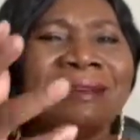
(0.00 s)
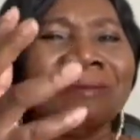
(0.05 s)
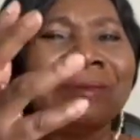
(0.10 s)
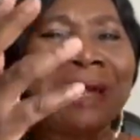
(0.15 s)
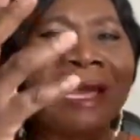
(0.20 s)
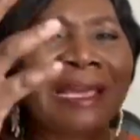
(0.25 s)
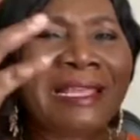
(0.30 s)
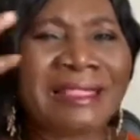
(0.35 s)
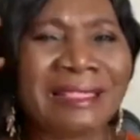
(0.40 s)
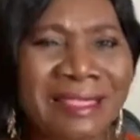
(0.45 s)

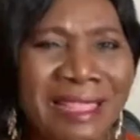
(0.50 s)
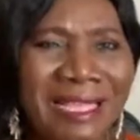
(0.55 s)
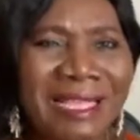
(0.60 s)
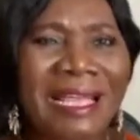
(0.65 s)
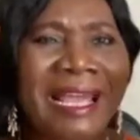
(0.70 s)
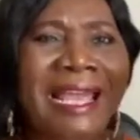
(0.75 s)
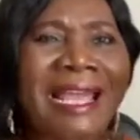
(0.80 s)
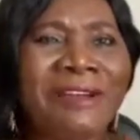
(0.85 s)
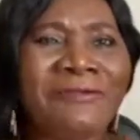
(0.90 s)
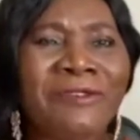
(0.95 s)
I think
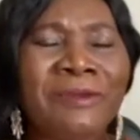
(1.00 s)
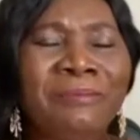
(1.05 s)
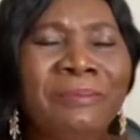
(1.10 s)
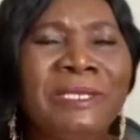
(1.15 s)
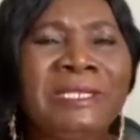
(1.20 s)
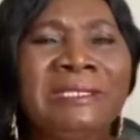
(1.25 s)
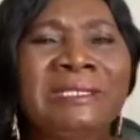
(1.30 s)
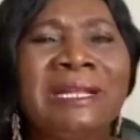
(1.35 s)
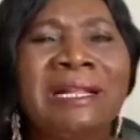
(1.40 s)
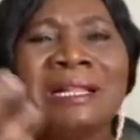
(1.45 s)
I have a
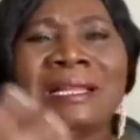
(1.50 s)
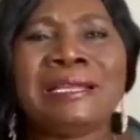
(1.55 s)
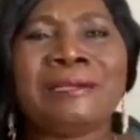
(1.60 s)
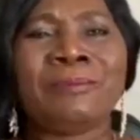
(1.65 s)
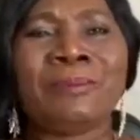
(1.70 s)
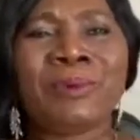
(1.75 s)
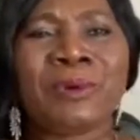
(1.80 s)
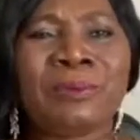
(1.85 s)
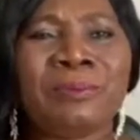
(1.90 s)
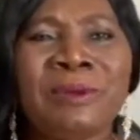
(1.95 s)
mental health
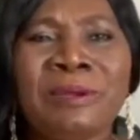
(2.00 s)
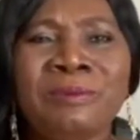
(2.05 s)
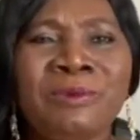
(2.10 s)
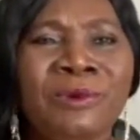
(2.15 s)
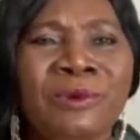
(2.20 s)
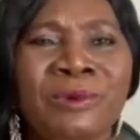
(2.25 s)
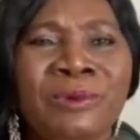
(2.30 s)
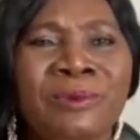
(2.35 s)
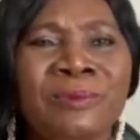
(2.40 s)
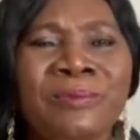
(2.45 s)
problem.
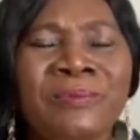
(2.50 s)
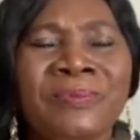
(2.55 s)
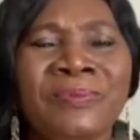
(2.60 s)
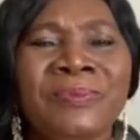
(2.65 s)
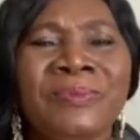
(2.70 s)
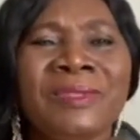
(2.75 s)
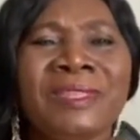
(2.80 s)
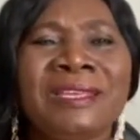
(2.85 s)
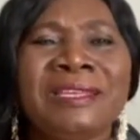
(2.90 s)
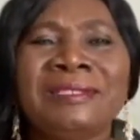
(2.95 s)
No,
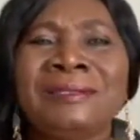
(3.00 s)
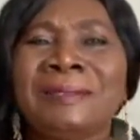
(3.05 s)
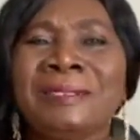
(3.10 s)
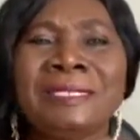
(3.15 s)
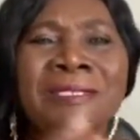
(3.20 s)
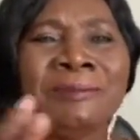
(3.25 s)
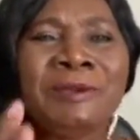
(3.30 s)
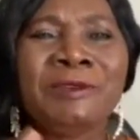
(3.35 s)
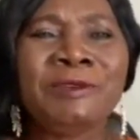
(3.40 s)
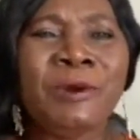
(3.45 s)

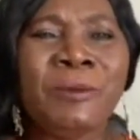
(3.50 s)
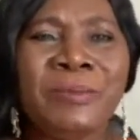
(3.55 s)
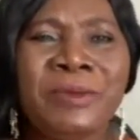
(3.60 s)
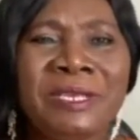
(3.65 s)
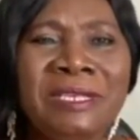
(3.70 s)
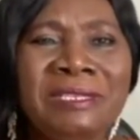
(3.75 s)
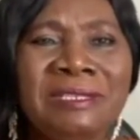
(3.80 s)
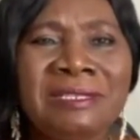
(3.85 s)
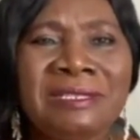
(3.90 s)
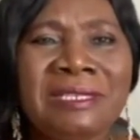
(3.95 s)
it may not be
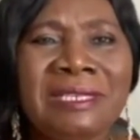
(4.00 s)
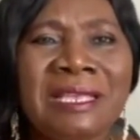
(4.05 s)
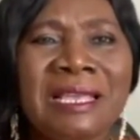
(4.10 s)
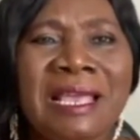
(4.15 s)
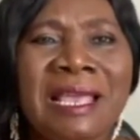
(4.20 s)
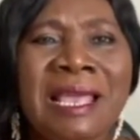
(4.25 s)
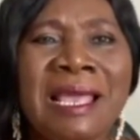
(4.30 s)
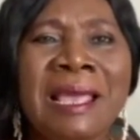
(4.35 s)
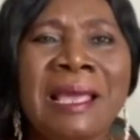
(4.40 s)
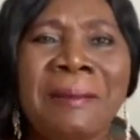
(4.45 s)
easy,
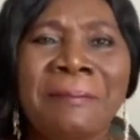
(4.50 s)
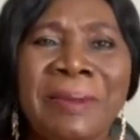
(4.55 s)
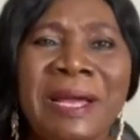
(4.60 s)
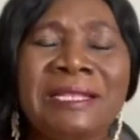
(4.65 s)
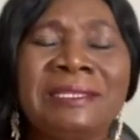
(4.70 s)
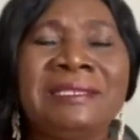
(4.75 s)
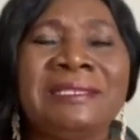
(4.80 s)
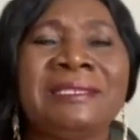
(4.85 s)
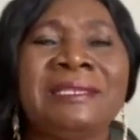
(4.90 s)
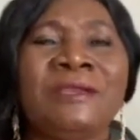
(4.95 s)

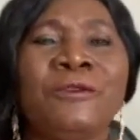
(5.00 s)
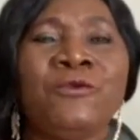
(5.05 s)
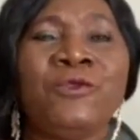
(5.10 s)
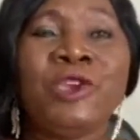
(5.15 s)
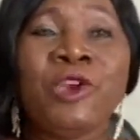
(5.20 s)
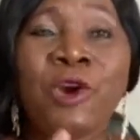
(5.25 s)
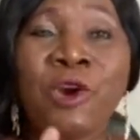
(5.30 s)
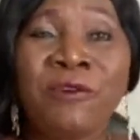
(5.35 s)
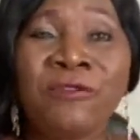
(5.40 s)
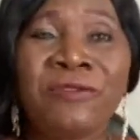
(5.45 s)
but
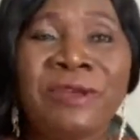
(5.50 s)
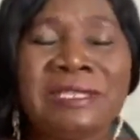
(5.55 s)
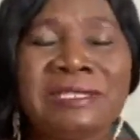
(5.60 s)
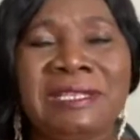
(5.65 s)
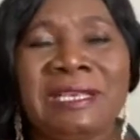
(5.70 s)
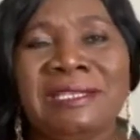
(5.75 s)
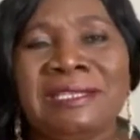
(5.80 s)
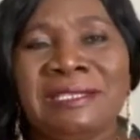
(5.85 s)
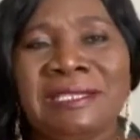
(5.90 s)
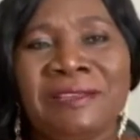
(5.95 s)
we offer
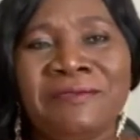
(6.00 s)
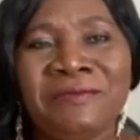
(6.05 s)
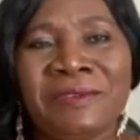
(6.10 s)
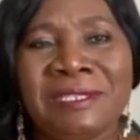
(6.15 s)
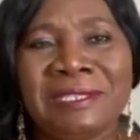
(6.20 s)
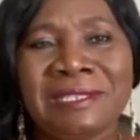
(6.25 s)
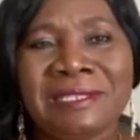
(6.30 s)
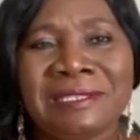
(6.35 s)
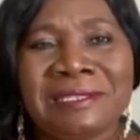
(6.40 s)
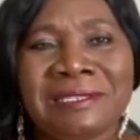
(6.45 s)
such
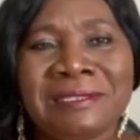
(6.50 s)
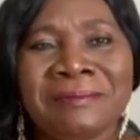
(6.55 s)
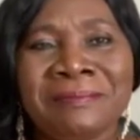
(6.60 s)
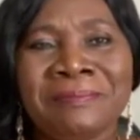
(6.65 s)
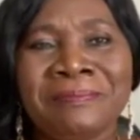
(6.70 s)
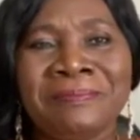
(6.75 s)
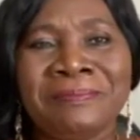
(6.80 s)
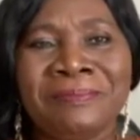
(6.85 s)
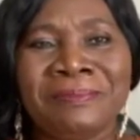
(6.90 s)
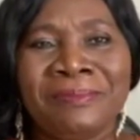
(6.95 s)
services.
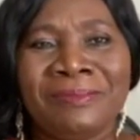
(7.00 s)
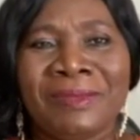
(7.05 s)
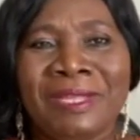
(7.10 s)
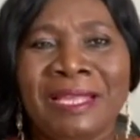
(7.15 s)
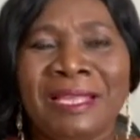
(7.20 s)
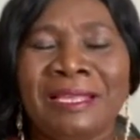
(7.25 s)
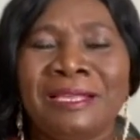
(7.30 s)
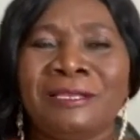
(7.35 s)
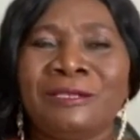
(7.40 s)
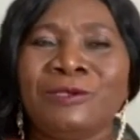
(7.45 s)

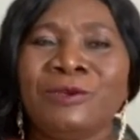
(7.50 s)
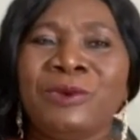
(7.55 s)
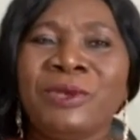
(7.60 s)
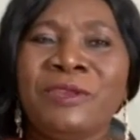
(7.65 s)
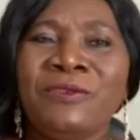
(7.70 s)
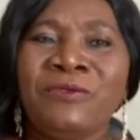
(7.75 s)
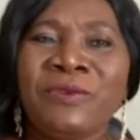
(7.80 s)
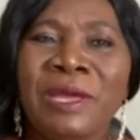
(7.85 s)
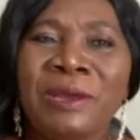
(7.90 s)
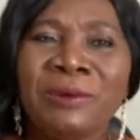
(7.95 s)
So
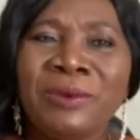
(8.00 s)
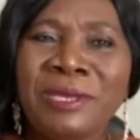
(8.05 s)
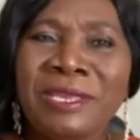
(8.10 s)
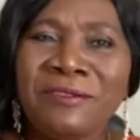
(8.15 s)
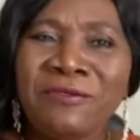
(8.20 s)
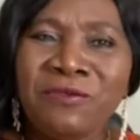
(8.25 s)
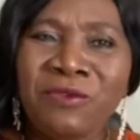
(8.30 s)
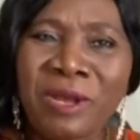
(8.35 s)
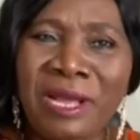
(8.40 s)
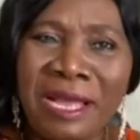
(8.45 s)
if you are
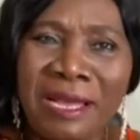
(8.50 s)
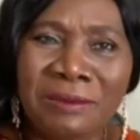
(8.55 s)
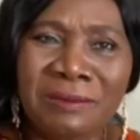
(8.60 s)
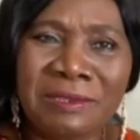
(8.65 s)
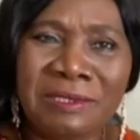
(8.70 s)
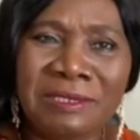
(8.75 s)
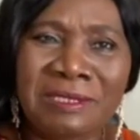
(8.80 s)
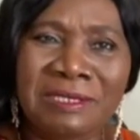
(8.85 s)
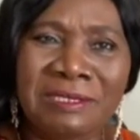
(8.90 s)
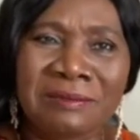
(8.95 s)
looking for
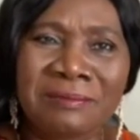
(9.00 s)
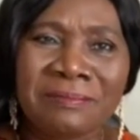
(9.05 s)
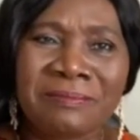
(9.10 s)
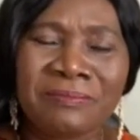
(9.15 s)
counseling,